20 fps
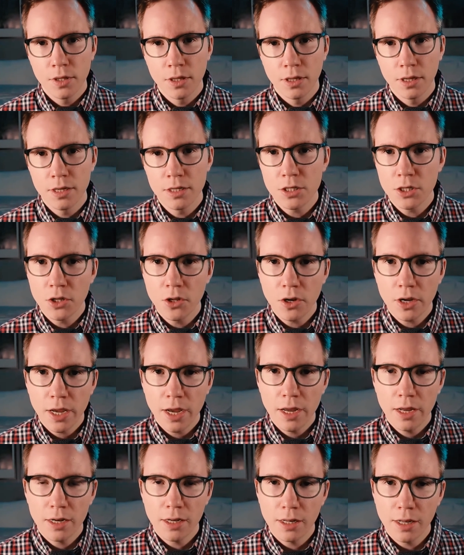let's look
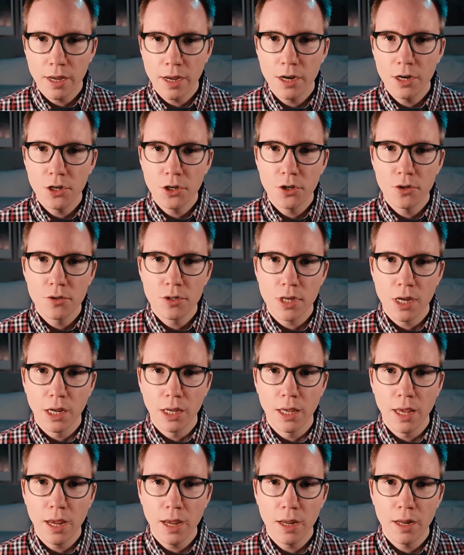at land use
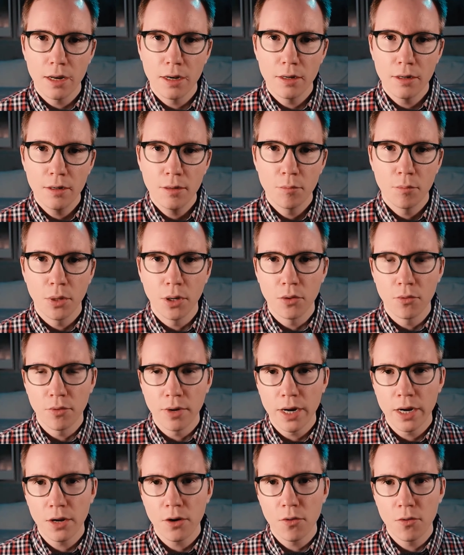again, but
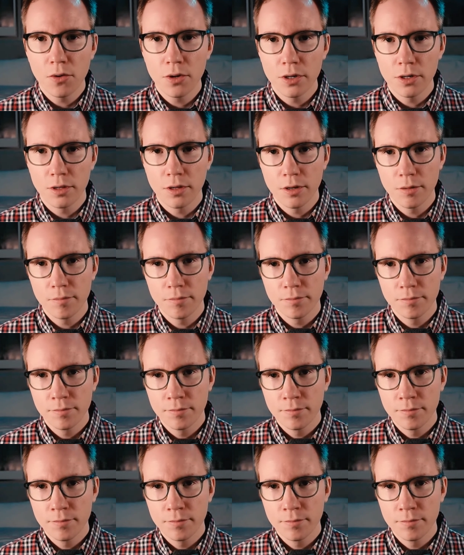rank order them.